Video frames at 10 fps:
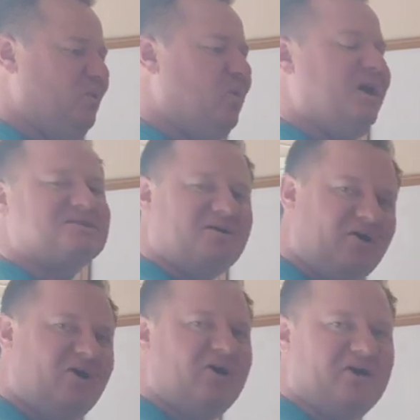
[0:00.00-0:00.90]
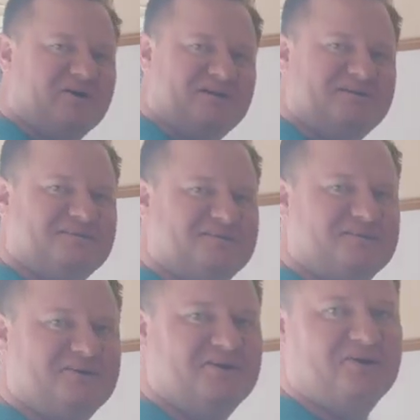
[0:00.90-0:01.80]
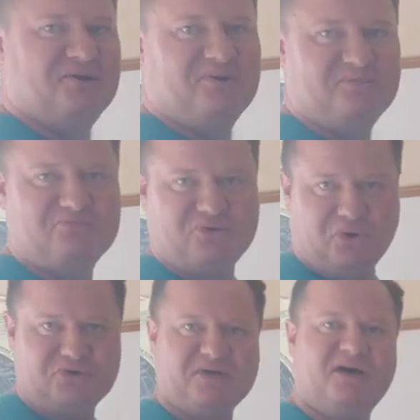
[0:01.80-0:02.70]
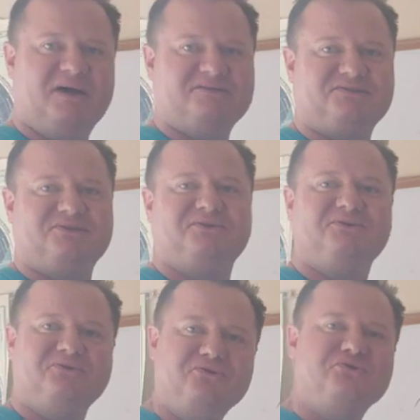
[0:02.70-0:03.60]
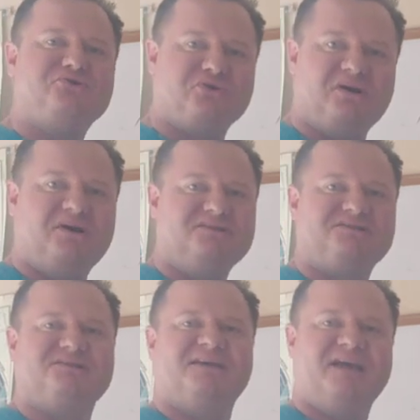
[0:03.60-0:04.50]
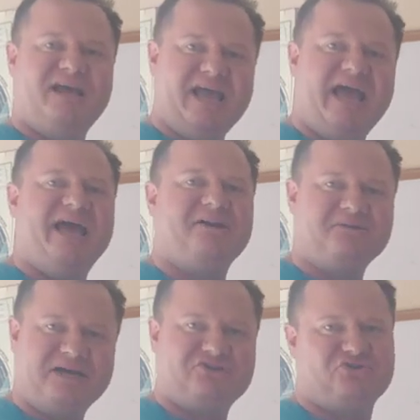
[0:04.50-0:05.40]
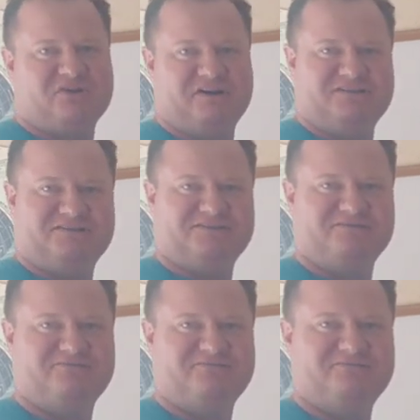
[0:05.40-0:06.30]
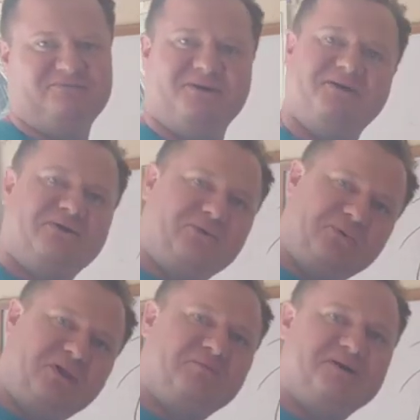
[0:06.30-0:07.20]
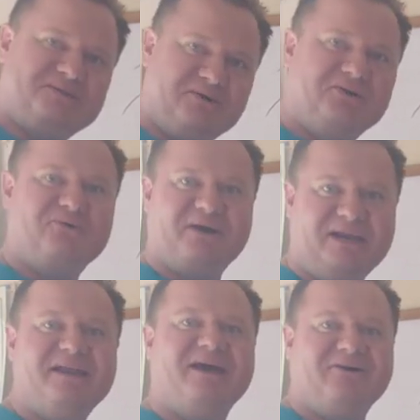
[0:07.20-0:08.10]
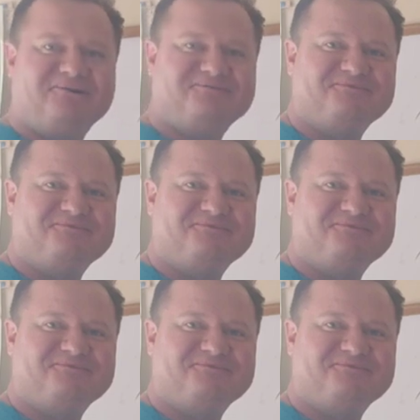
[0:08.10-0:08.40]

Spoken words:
what are protons, neutrons, and electrons? Well, I'm going to tell you right now,